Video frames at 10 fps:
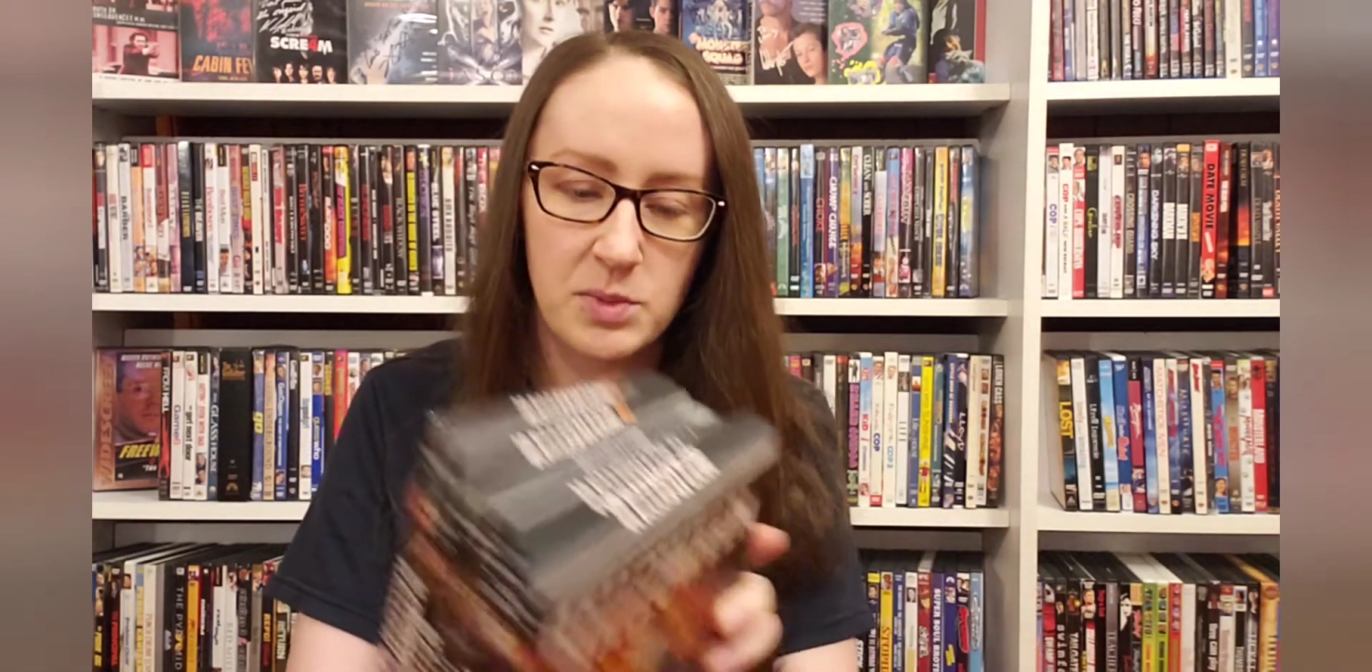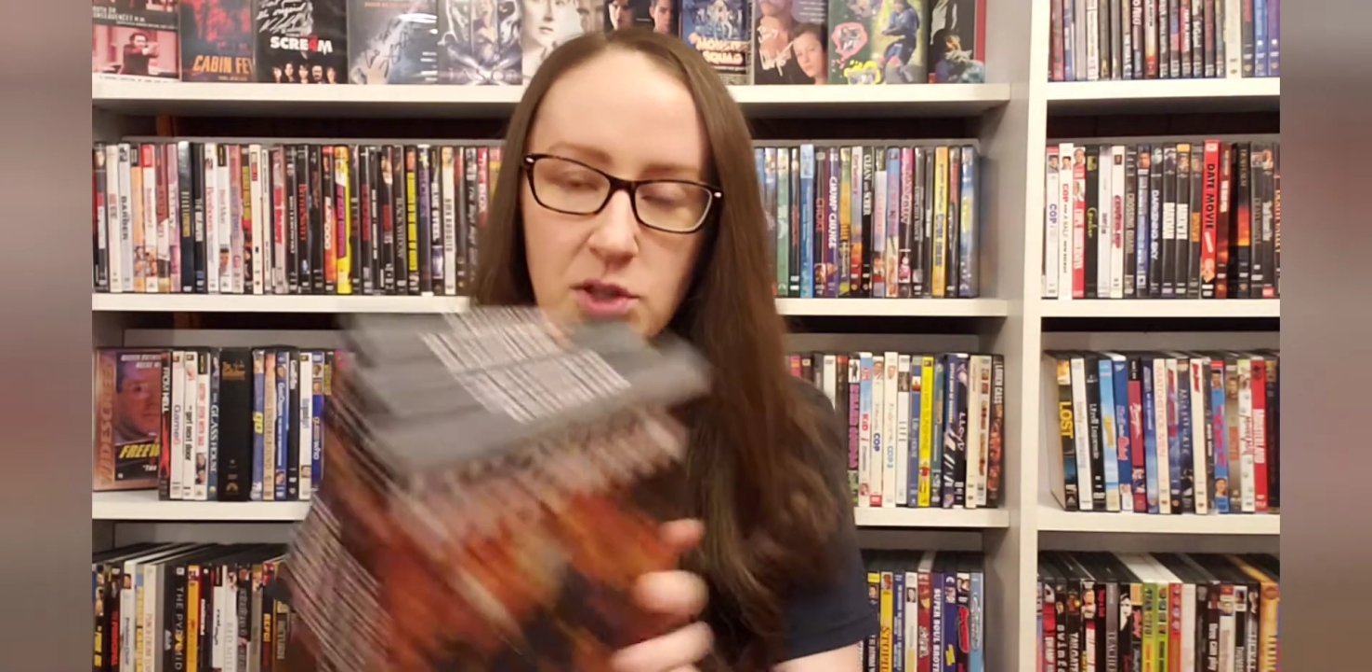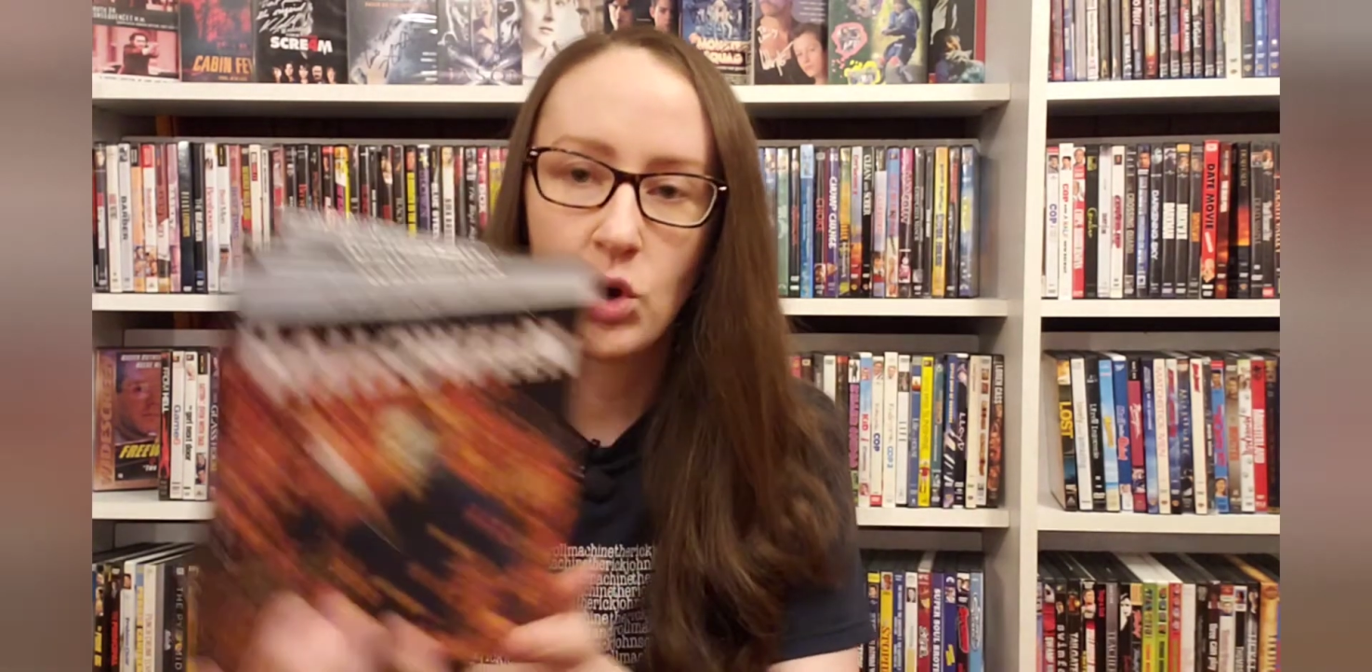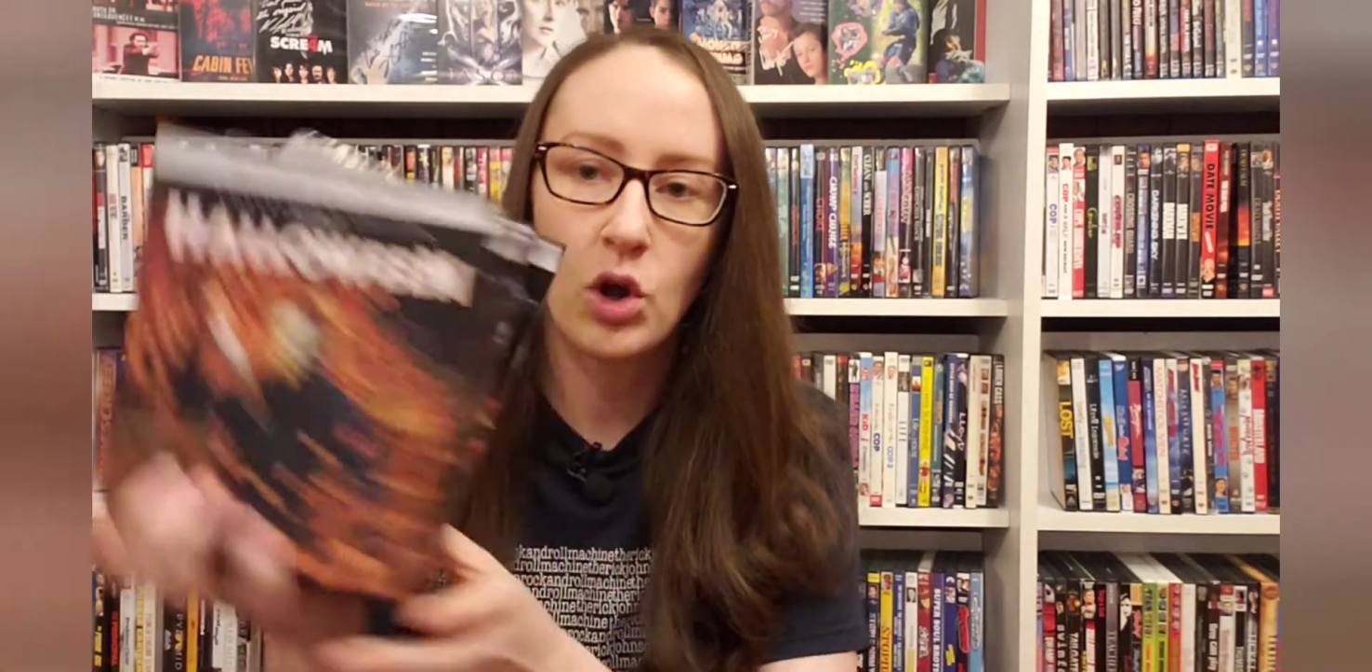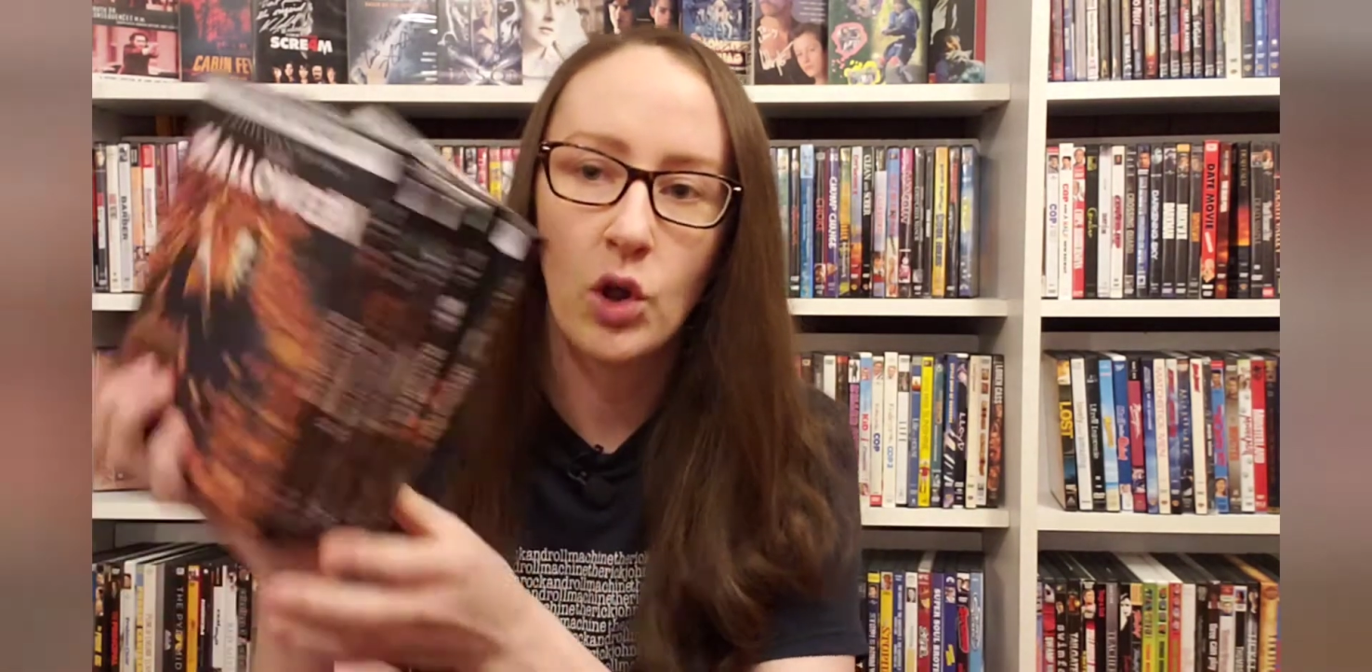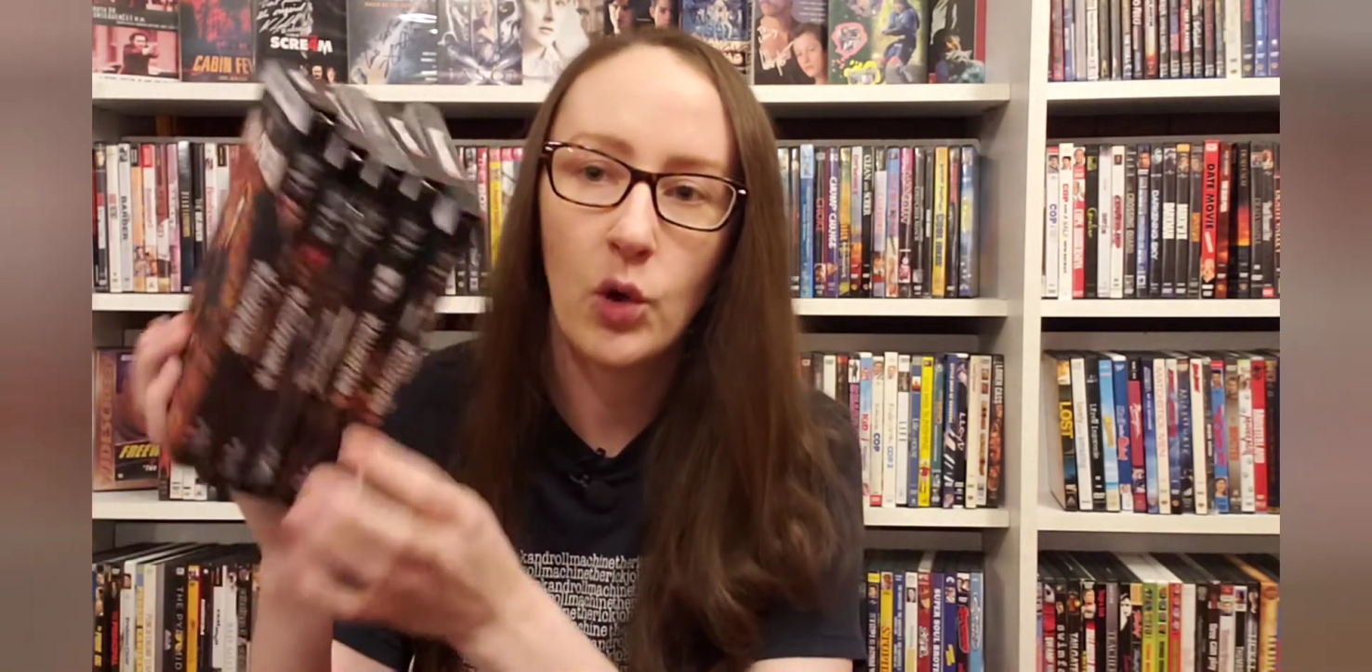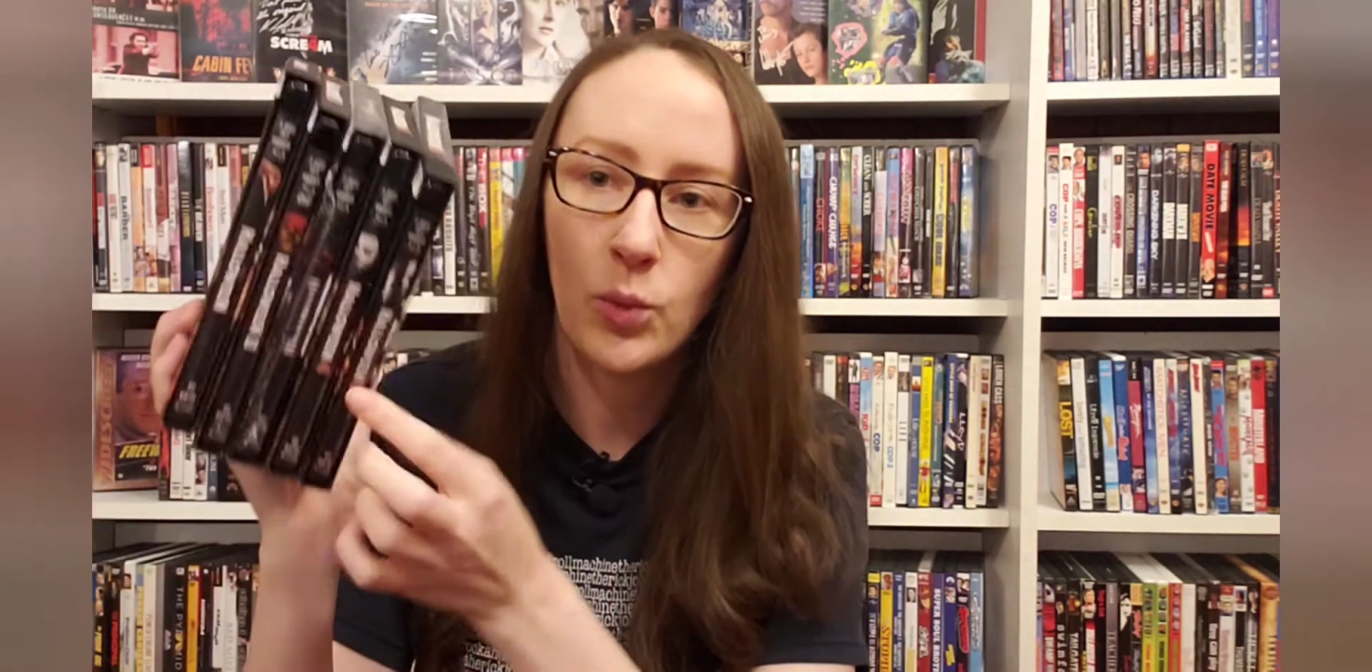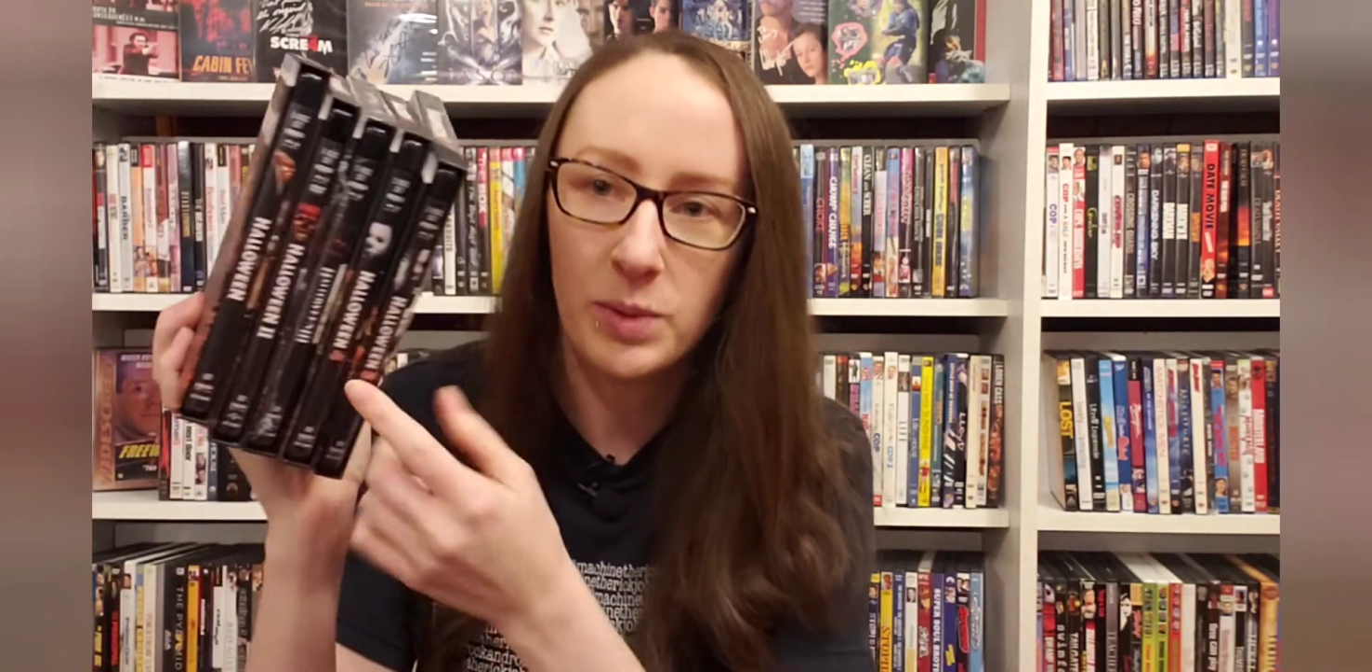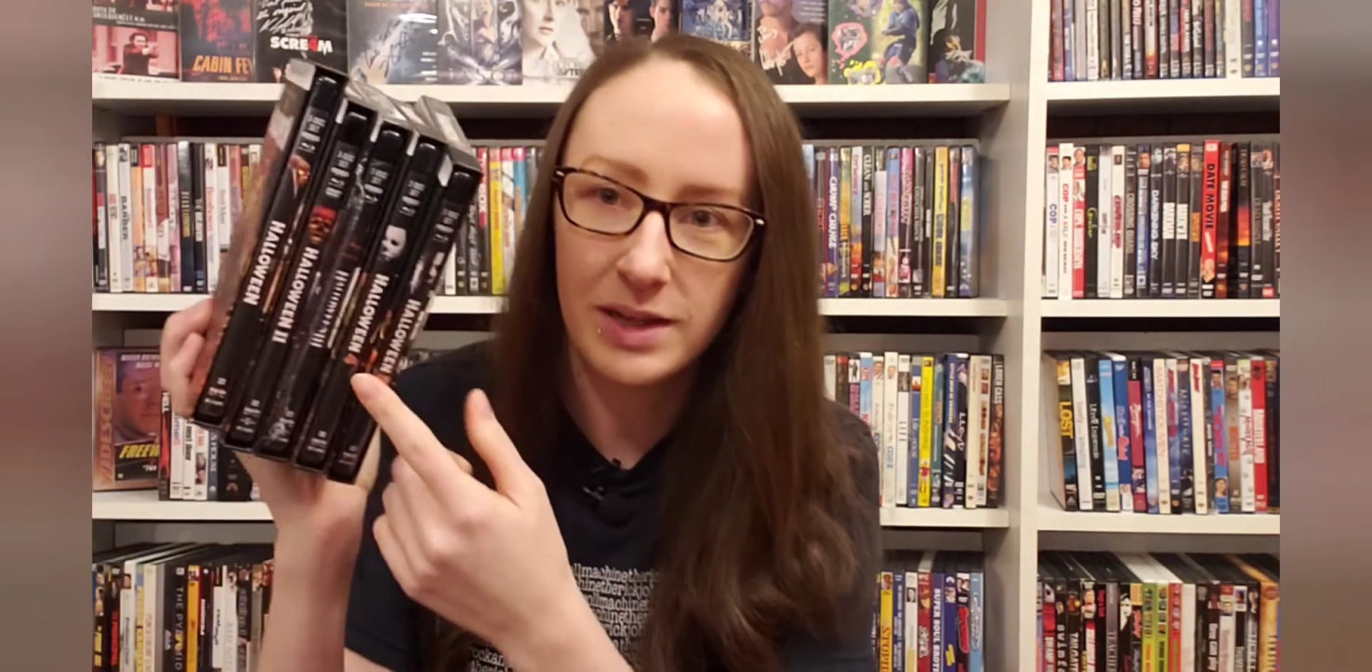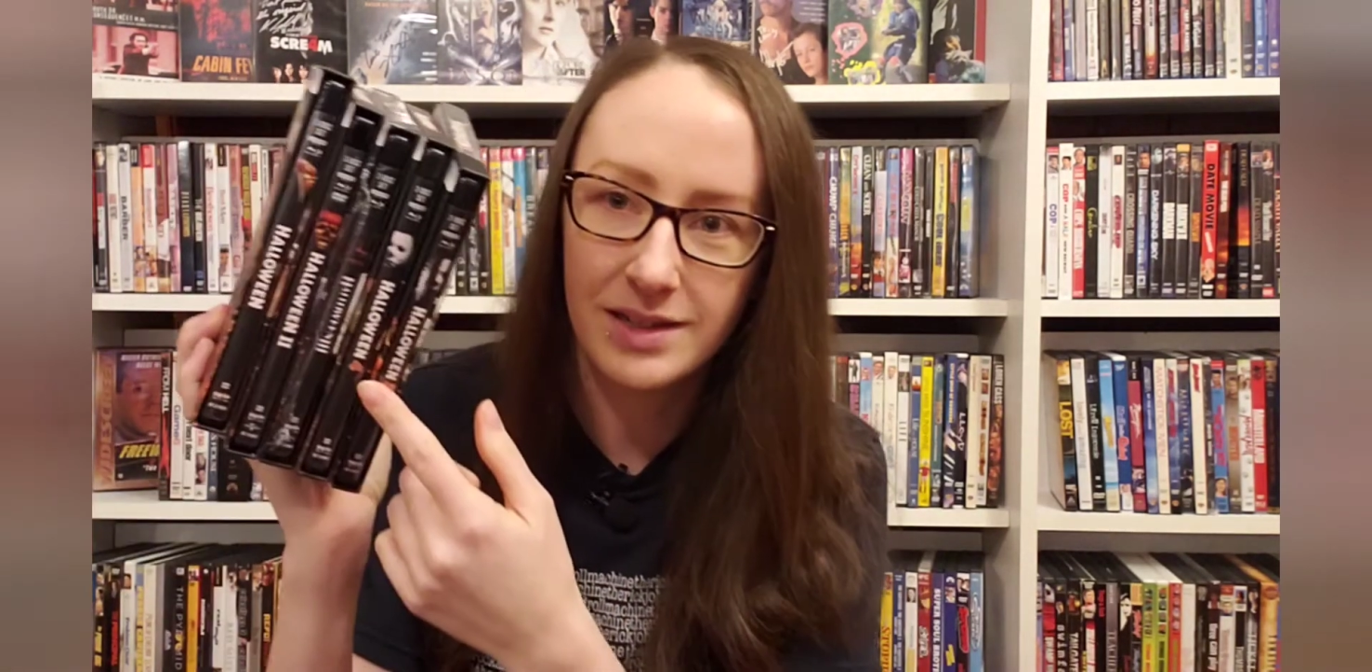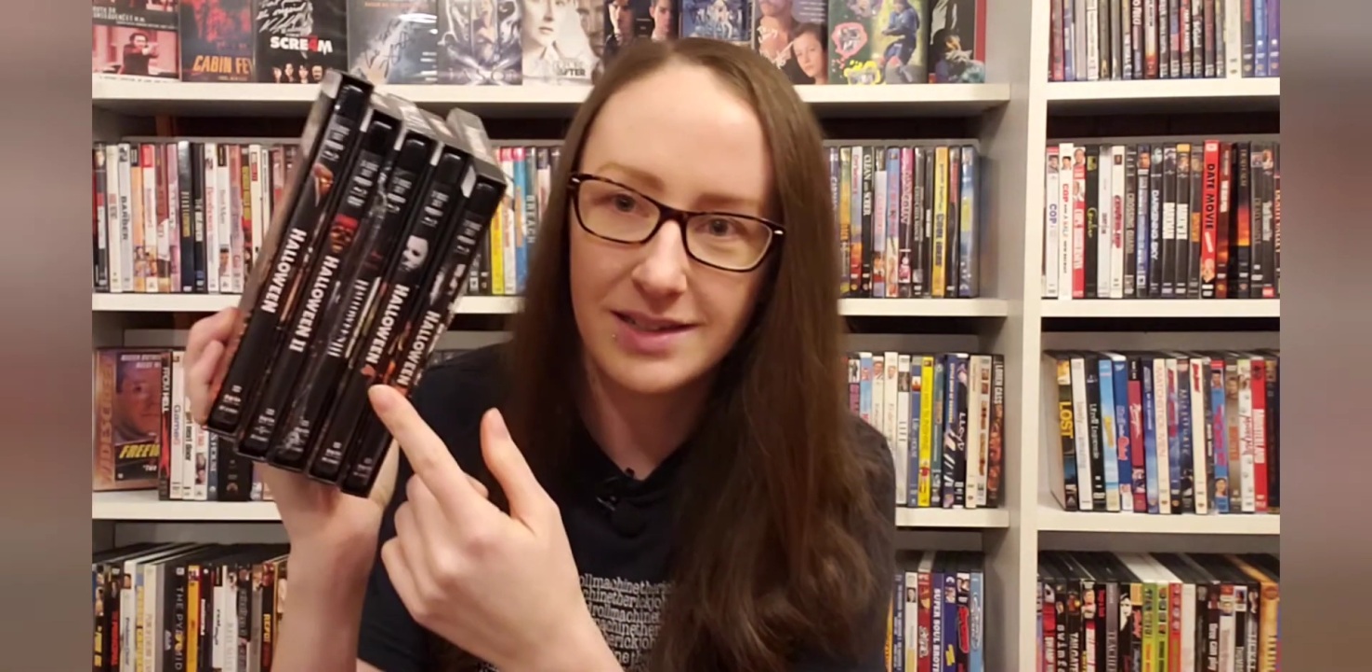but they're all opened